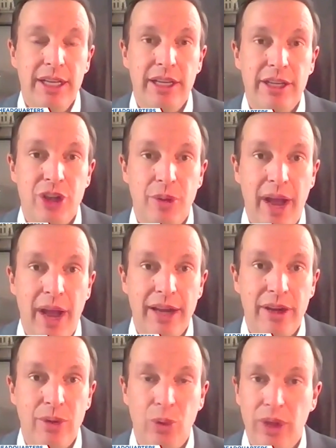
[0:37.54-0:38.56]
Joe
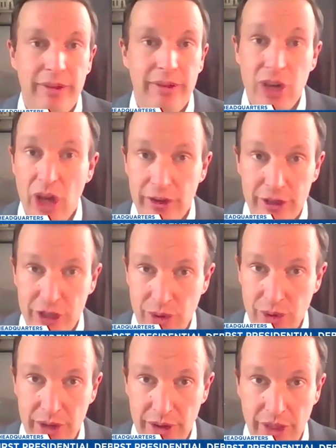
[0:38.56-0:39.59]
Biden. We'll have another
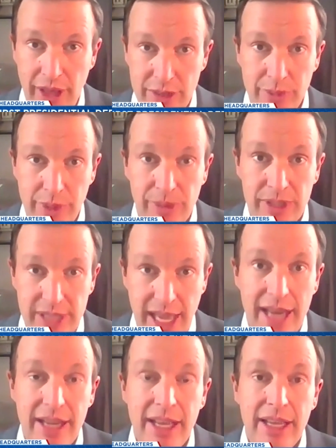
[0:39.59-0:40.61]
200,000 people
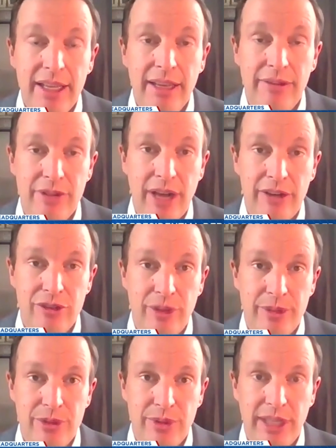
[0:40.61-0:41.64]
dead if Donald Trump
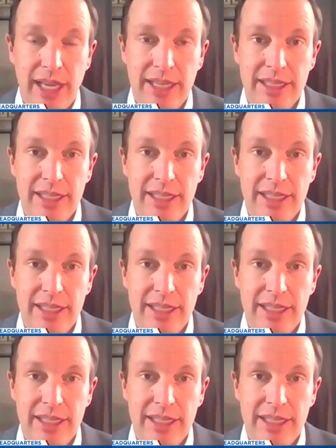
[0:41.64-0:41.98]
is reelected.